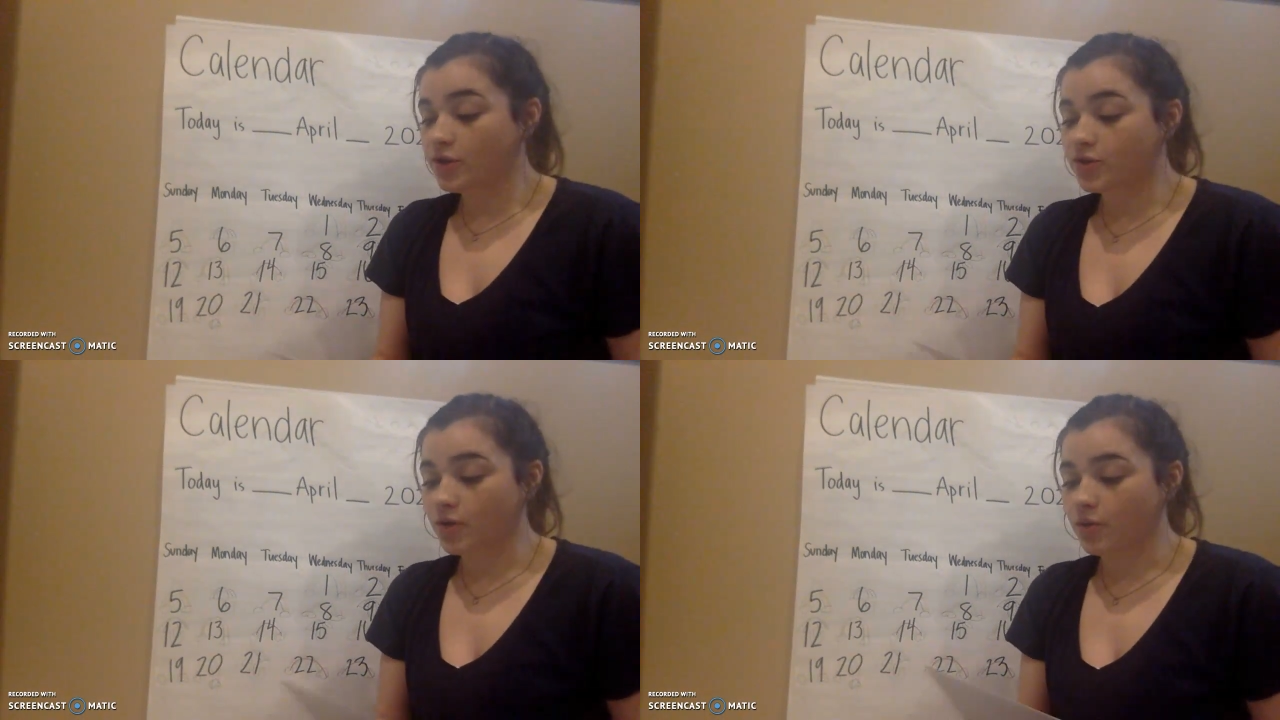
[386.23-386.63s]

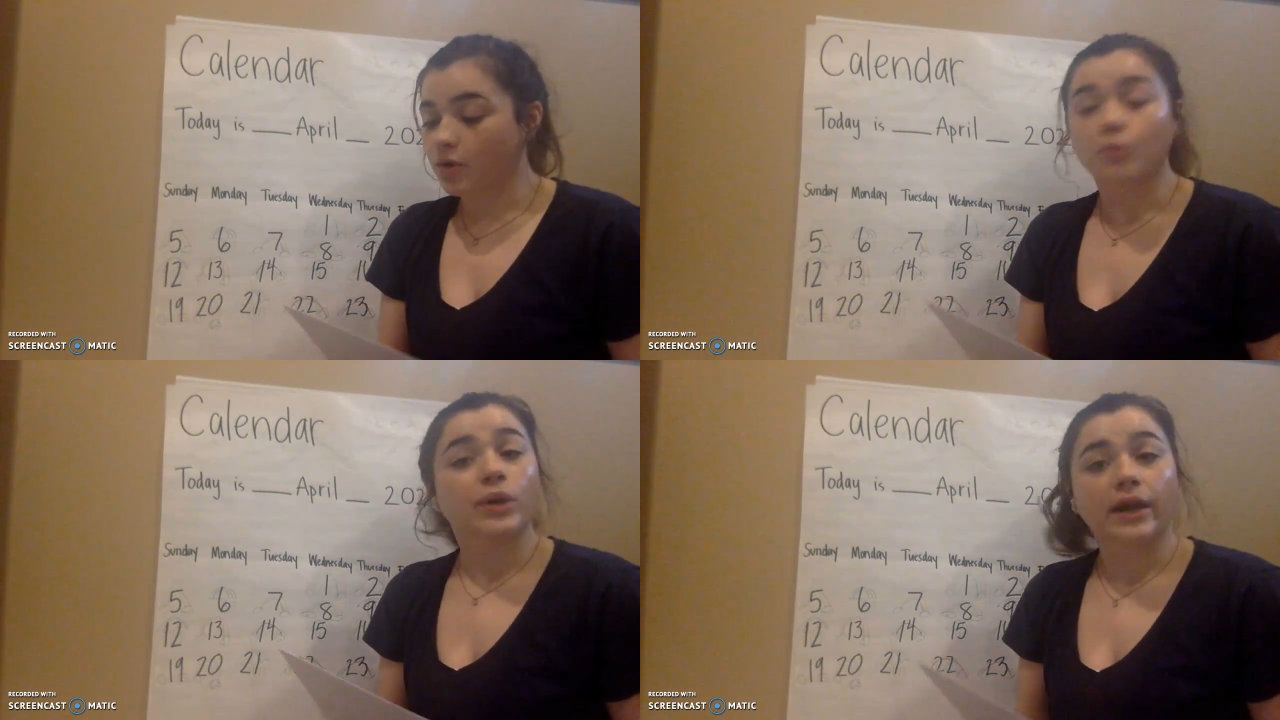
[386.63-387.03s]
So
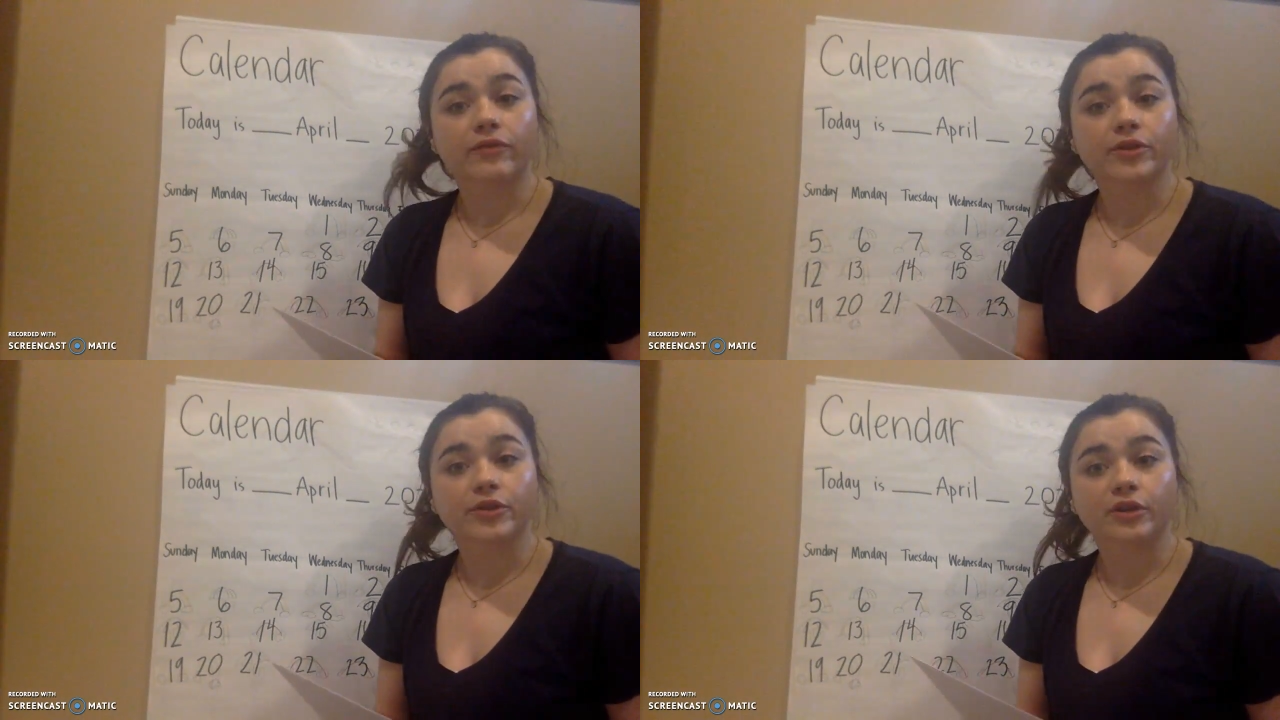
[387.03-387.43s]

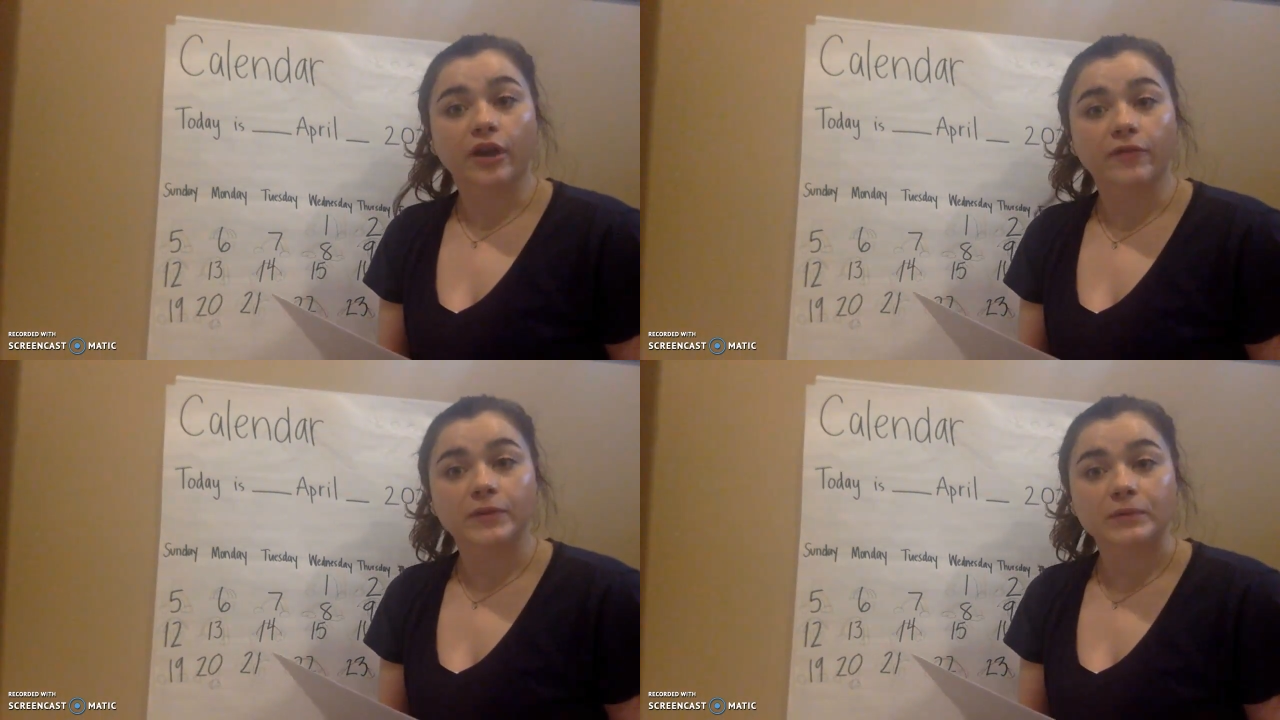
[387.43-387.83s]
whatever you're
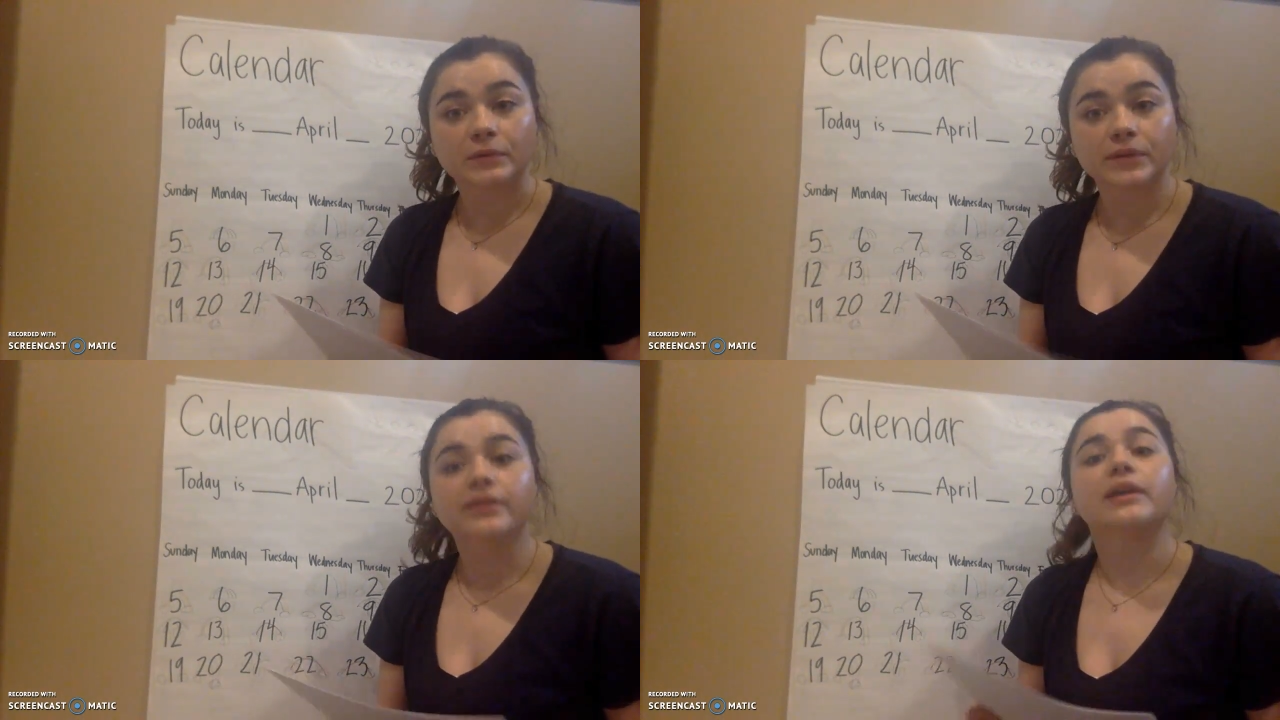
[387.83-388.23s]

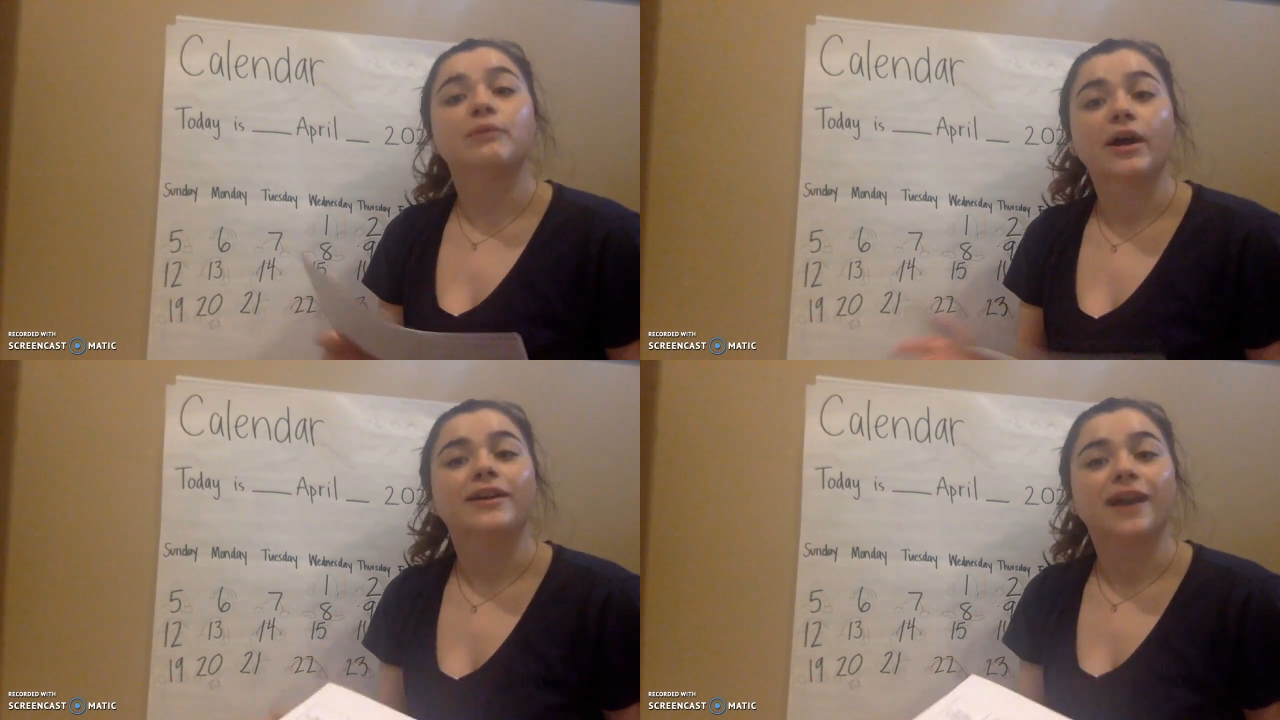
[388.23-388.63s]
comfortable with,